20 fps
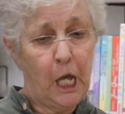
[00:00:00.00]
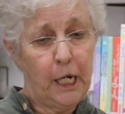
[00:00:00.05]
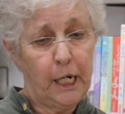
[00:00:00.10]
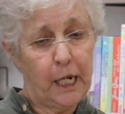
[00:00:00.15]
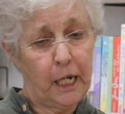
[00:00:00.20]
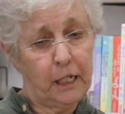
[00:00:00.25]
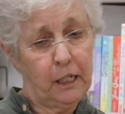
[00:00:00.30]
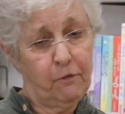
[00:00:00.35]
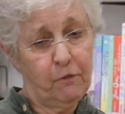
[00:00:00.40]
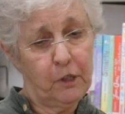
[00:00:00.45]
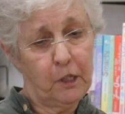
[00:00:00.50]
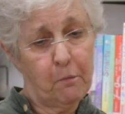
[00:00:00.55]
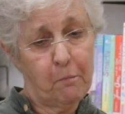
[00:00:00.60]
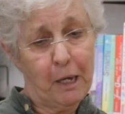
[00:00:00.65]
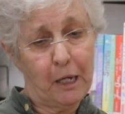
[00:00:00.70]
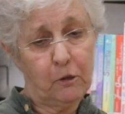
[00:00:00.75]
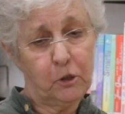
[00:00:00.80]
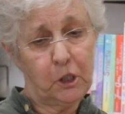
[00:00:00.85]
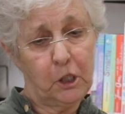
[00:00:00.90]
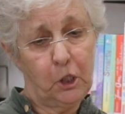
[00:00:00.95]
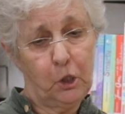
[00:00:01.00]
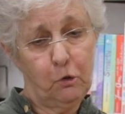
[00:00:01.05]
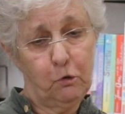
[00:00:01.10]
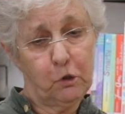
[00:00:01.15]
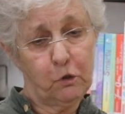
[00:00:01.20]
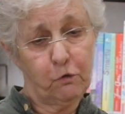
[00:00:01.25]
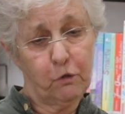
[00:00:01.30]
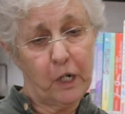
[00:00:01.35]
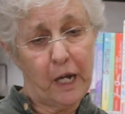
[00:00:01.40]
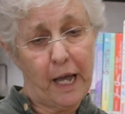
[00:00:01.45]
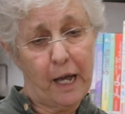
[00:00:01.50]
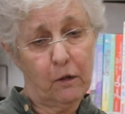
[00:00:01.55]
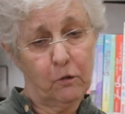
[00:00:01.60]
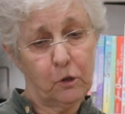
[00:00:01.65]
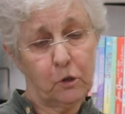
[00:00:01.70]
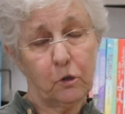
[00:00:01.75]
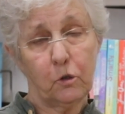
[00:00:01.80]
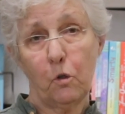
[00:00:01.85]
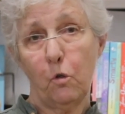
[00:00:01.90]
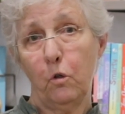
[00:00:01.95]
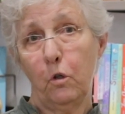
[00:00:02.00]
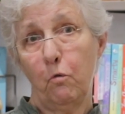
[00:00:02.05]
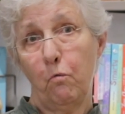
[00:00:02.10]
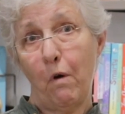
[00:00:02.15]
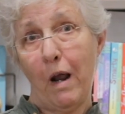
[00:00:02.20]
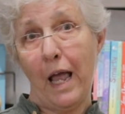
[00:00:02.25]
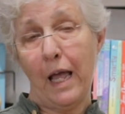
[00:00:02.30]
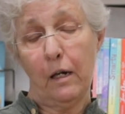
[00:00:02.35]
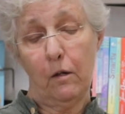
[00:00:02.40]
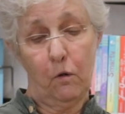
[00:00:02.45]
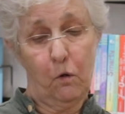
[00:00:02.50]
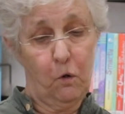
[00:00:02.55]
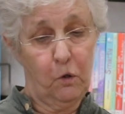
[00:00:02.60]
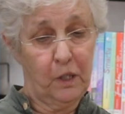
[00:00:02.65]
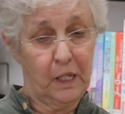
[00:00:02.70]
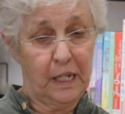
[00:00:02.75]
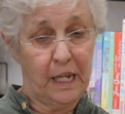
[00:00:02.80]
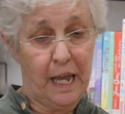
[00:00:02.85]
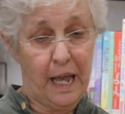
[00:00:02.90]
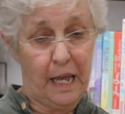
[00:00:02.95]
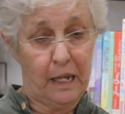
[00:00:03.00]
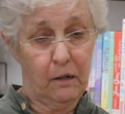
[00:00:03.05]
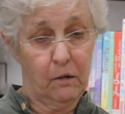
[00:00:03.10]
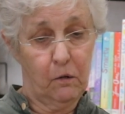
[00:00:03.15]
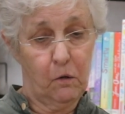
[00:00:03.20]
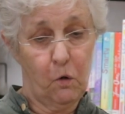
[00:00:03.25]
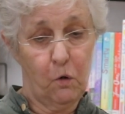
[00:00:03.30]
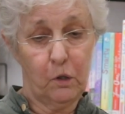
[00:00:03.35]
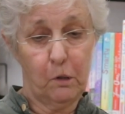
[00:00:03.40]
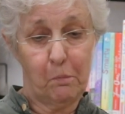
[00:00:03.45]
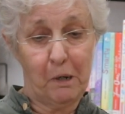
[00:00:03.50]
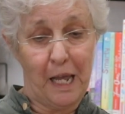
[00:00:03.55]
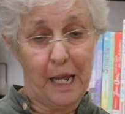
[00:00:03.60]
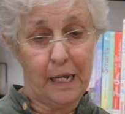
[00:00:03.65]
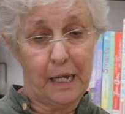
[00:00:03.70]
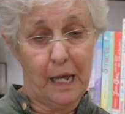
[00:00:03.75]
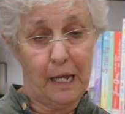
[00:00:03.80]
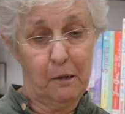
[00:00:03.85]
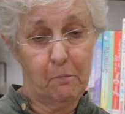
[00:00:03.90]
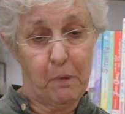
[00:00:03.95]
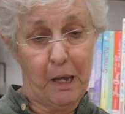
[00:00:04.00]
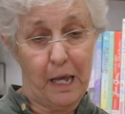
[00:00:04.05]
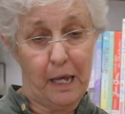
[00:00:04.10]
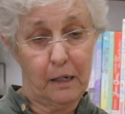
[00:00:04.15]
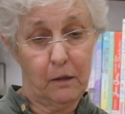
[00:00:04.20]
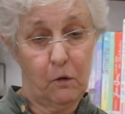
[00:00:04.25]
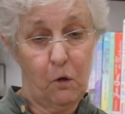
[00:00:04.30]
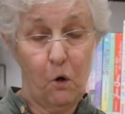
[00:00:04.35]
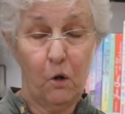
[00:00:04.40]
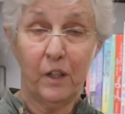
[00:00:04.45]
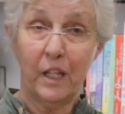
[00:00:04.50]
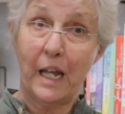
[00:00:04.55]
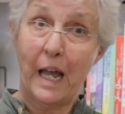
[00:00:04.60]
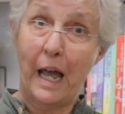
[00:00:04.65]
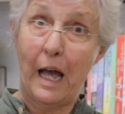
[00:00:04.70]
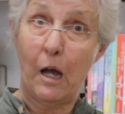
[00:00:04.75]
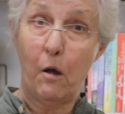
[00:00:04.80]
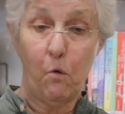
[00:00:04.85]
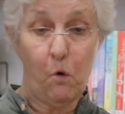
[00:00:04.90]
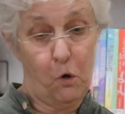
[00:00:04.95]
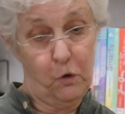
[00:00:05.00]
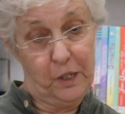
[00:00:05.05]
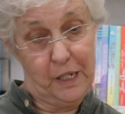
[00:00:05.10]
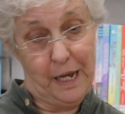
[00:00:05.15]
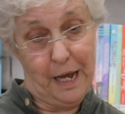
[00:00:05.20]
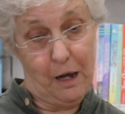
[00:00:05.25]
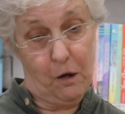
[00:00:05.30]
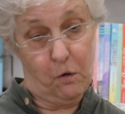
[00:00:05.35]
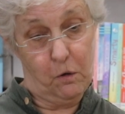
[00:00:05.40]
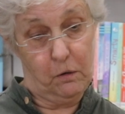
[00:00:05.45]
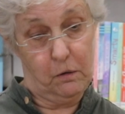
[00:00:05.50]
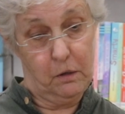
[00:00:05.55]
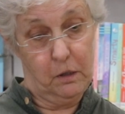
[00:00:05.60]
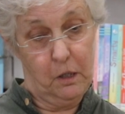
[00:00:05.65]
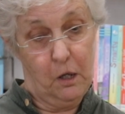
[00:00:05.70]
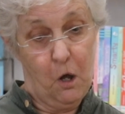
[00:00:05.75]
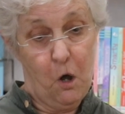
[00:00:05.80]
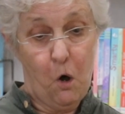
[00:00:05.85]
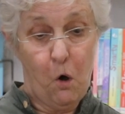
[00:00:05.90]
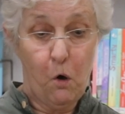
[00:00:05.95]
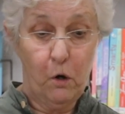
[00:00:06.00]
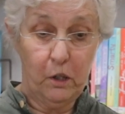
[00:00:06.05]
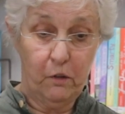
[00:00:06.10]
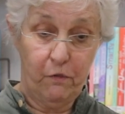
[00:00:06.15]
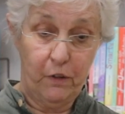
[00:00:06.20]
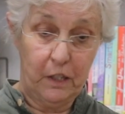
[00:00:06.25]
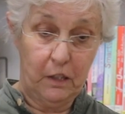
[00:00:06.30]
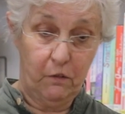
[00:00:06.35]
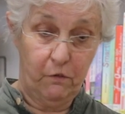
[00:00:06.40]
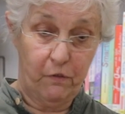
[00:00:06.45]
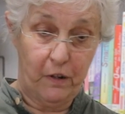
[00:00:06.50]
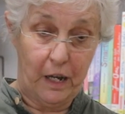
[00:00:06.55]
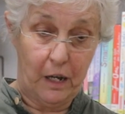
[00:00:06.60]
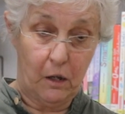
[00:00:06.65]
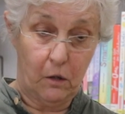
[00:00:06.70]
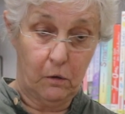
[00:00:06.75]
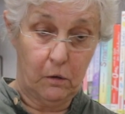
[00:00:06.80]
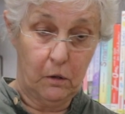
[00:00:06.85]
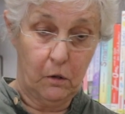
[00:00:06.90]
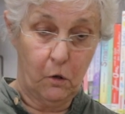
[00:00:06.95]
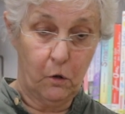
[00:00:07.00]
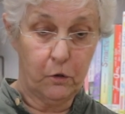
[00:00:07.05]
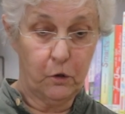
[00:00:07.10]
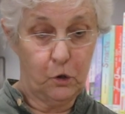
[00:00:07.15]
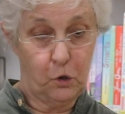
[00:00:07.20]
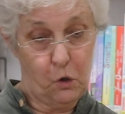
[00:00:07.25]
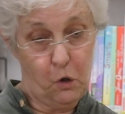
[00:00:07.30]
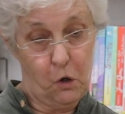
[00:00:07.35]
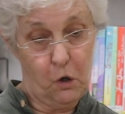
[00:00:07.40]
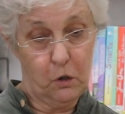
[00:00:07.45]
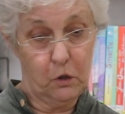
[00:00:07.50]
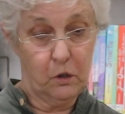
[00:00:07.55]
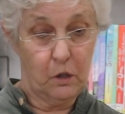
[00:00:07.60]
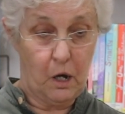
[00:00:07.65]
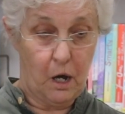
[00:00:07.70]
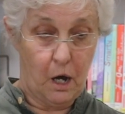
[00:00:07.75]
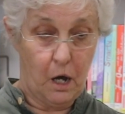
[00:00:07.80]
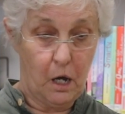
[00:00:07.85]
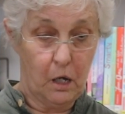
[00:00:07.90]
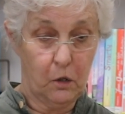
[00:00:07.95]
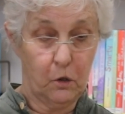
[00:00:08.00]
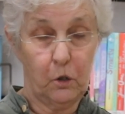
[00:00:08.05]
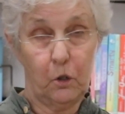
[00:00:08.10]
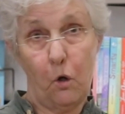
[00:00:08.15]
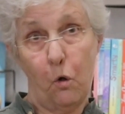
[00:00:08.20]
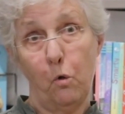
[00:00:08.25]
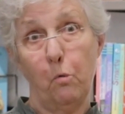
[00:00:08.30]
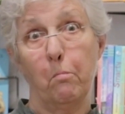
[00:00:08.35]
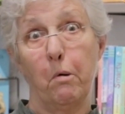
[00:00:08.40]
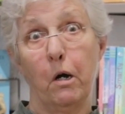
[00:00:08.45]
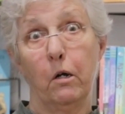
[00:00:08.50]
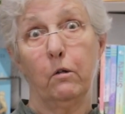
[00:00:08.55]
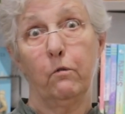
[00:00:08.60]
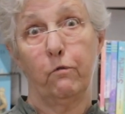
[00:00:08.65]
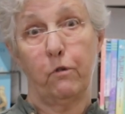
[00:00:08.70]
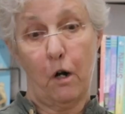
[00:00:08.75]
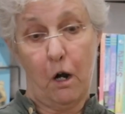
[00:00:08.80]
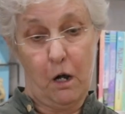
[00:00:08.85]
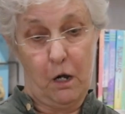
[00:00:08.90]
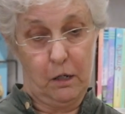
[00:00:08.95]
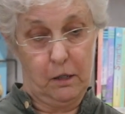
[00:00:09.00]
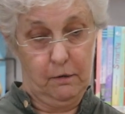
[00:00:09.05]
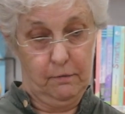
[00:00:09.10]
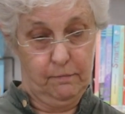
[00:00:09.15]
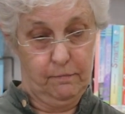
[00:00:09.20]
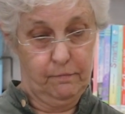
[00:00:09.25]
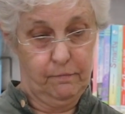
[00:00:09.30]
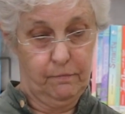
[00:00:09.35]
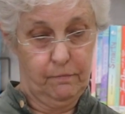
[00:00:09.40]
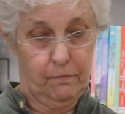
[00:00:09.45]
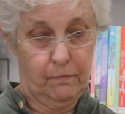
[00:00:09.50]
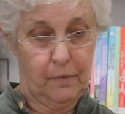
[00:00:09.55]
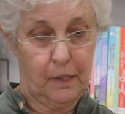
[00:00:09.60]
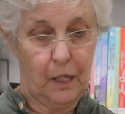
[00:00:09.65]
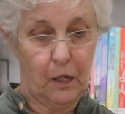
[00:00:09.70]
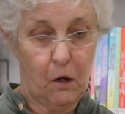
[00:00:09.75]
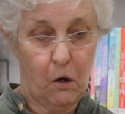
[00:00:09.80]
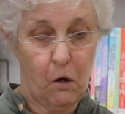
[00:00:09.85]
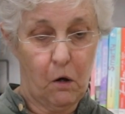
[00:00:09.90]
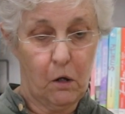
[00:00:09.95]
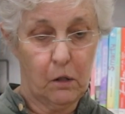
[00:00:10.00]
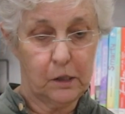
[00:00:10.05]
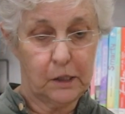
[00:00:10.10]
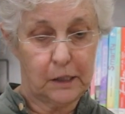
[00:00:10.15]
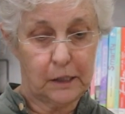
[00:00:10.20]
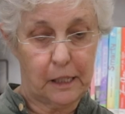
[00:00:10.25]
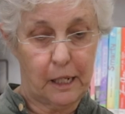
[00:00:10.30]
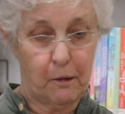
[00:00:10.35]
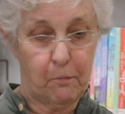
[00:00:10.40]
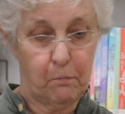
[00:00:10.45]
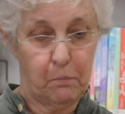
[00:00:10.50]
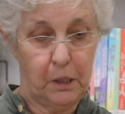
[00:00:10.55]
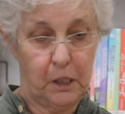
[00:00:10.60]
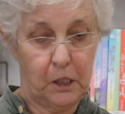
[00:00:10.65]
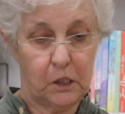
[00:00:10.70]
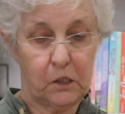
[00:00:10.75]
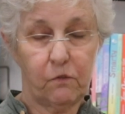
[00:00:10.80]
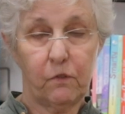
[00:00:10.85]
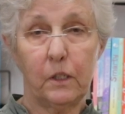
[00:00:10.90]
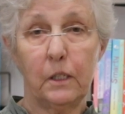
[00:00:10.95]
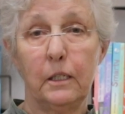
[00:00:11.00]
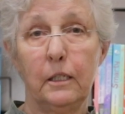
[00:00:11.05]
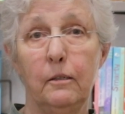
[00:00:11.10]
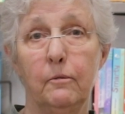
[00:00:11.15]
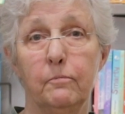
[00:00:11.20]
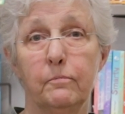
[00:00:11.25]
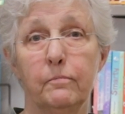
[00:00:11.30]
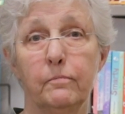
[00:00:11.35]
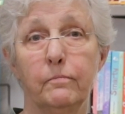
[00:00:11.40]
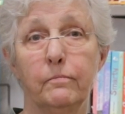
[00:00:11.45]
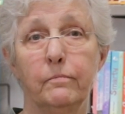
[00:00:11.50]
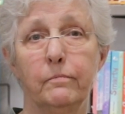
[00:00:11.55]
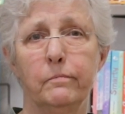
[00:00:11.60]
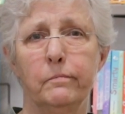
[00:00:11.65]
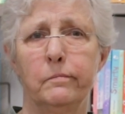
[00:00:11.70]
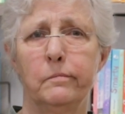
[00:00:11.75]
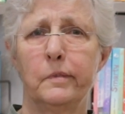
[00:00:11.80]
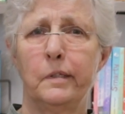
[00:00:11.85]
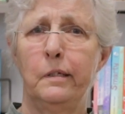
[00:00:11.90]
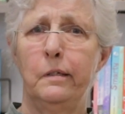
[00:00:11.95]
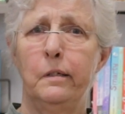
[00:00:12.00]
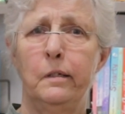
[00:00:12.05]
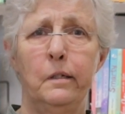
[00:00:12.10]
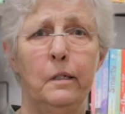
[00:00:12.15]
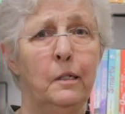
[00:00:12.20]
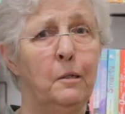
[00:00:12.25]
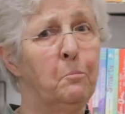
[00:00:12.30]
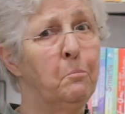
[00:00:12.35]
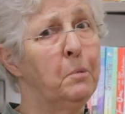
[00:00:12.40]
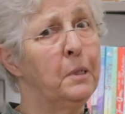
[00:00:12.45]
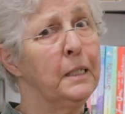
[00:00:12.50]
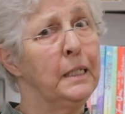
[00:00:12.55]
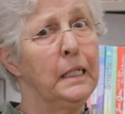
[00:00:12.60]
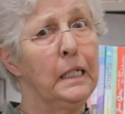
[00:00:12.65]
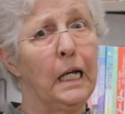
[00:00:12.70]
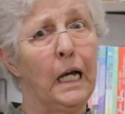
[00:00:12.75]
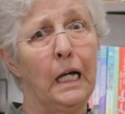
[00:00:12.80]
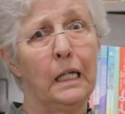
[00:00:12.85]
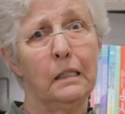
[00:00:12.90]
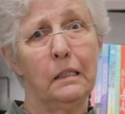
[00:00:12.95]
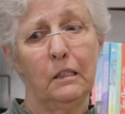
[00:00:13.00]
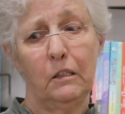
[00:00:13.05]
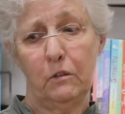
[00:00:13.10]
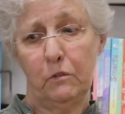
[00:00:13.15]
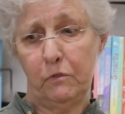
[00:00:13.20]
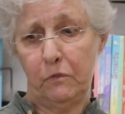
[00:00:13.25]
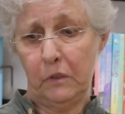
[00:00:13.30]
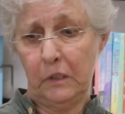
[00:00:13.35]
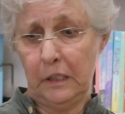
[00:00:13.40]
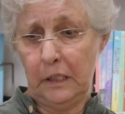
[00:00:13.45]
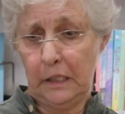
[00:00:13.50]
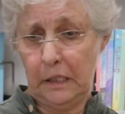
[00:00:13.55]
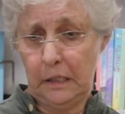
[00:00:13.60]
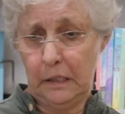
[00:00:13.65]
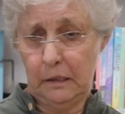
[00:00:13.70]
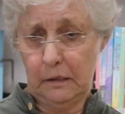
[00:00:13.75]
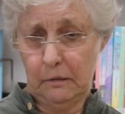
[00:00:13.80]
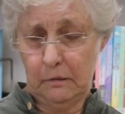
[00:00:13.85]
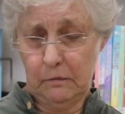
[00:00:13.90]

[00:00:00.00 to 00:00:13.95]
Not even the mouse he used for a house, or the rat, or the cat, or the black-eyed bat, or the cow, or the owl, or the feathered fowl, or the dog, or the hog, or the old barn frog. They all slept peacefully, but not the flea.